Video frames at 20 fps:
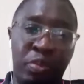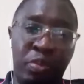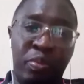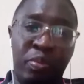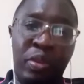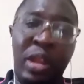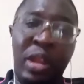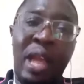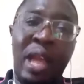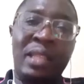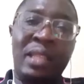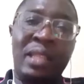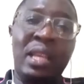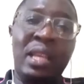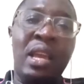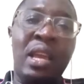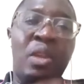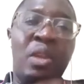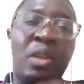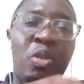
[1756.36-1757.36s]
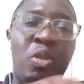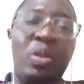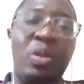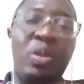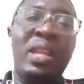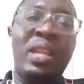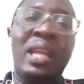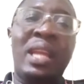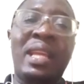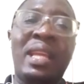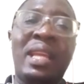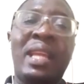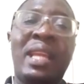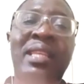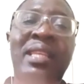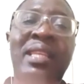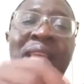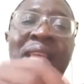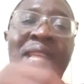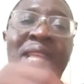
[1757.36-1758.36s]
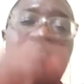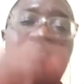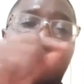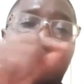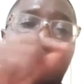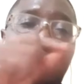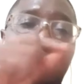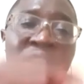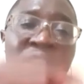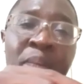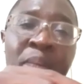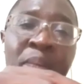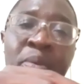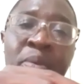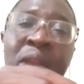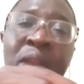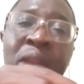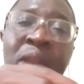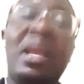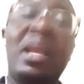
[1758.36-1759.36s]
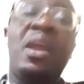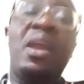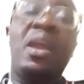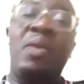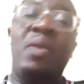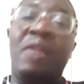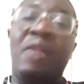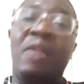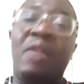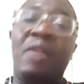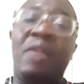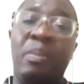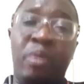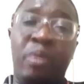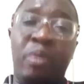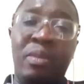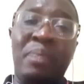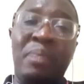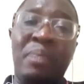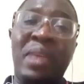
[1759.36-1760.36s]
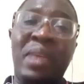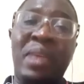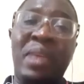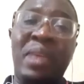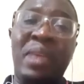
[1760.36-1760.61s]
product, knowing that it is an artificial product? We have a problem there.